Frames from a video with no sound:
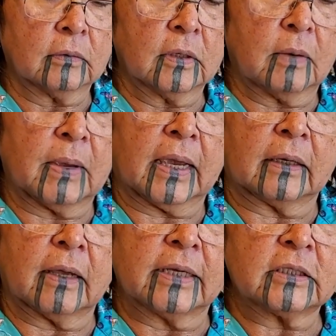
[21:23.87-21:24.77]
and make it
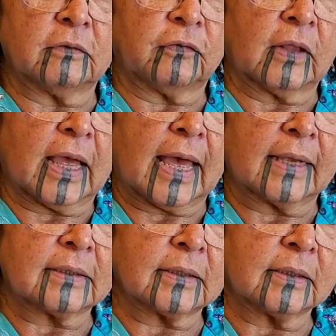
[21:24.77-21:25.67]
nice and flat.